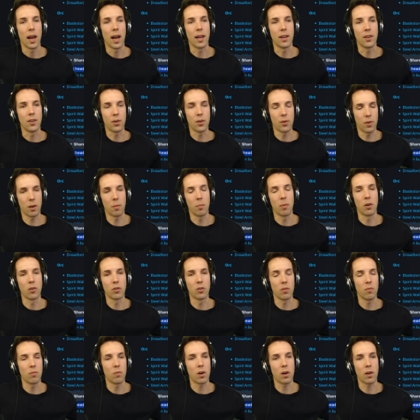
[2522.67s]
And during
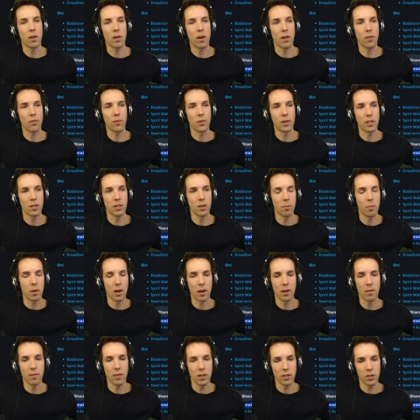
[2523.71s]
most of Warcraft 3's
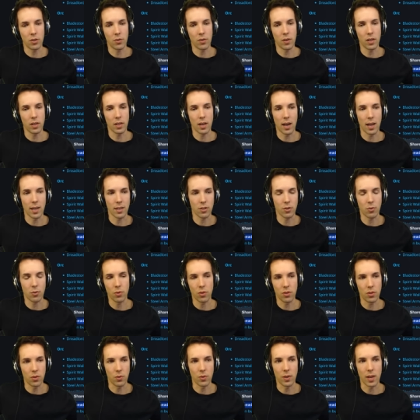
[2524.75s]
competitive history, the last
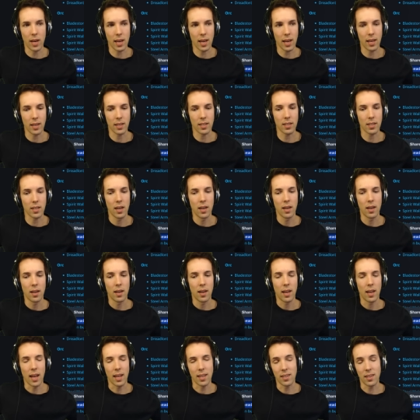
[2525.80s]
two decades,
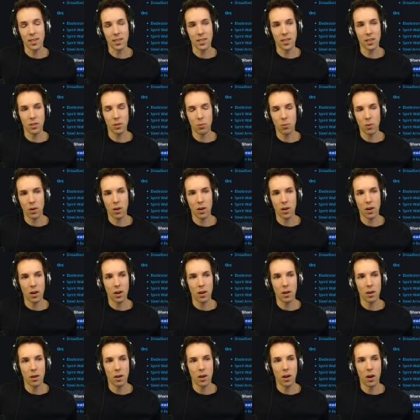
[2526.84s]
headhunters
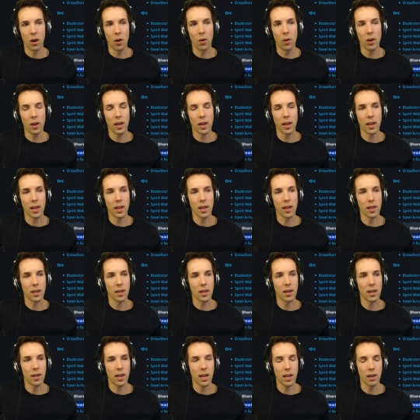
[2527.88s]
were only
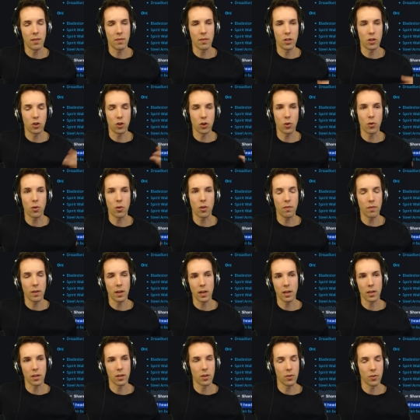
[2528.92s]
kind of a joke
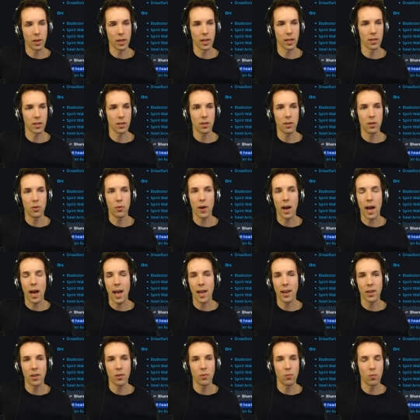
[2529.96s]
filler unit. You
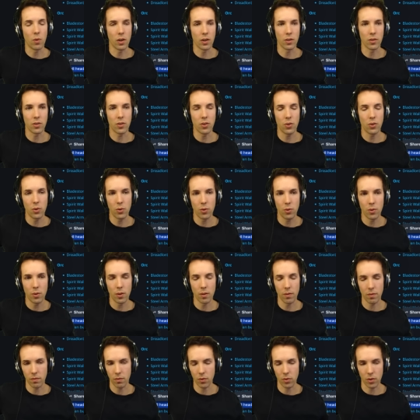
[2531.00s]
added one or two
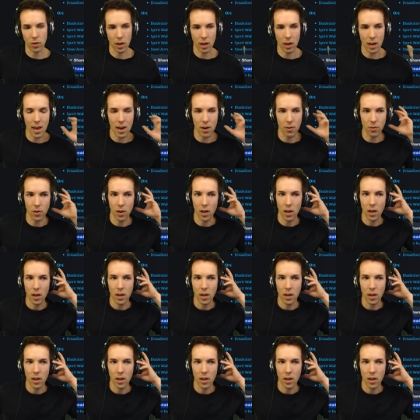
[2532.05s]
if food allowed.